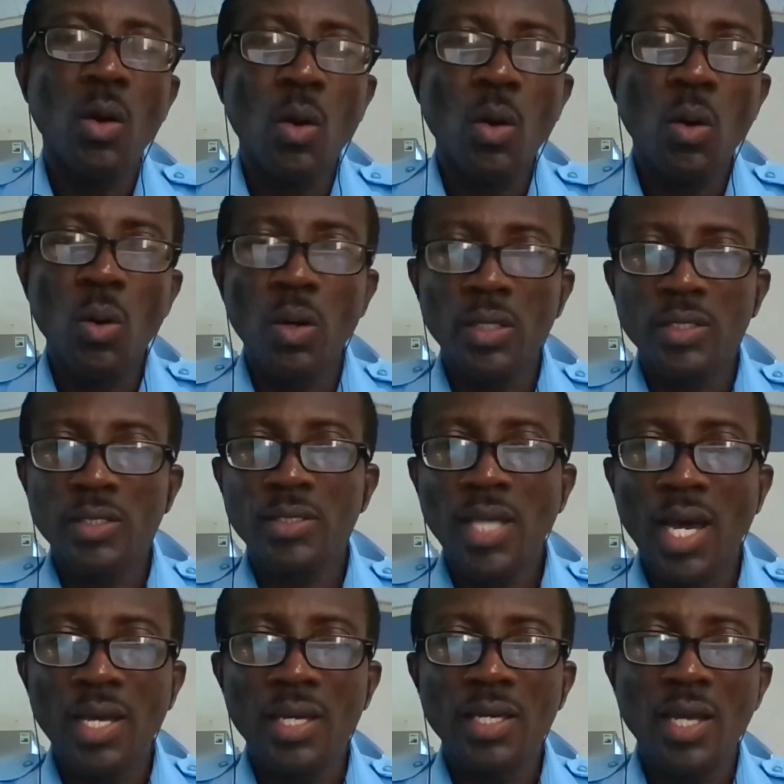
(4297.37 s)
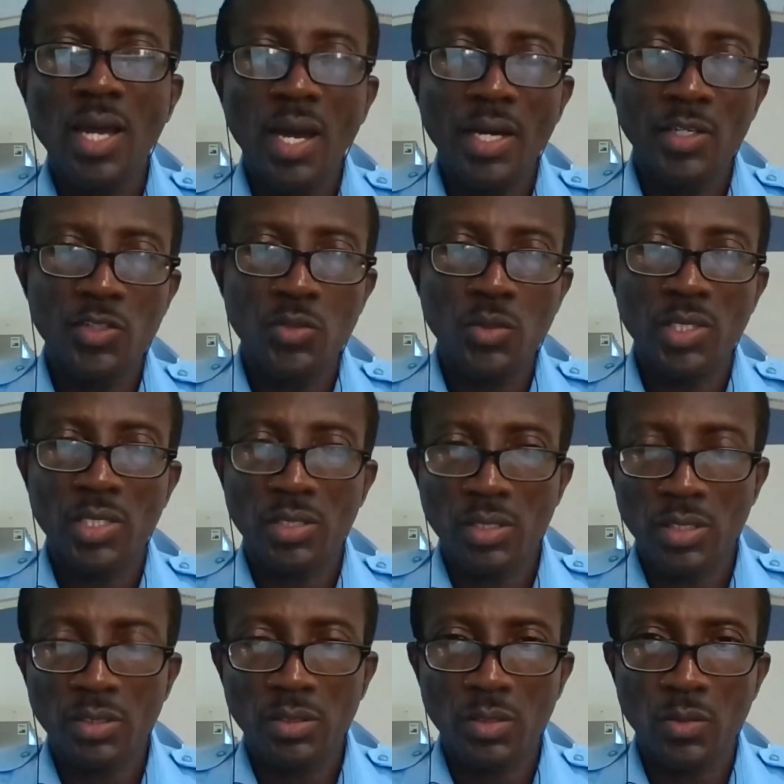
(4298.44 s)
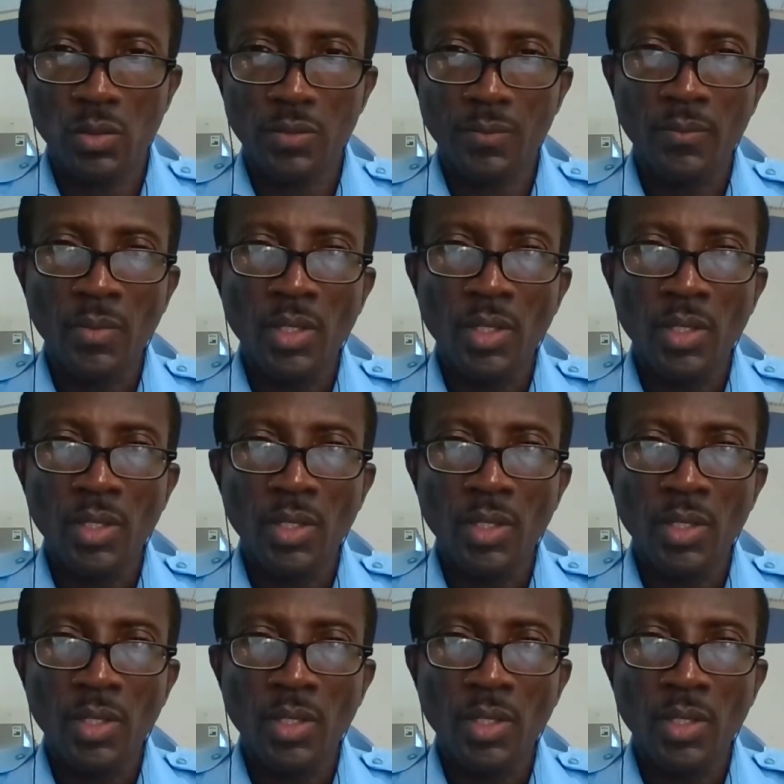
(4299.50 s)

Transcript: called dihydrotestosterone.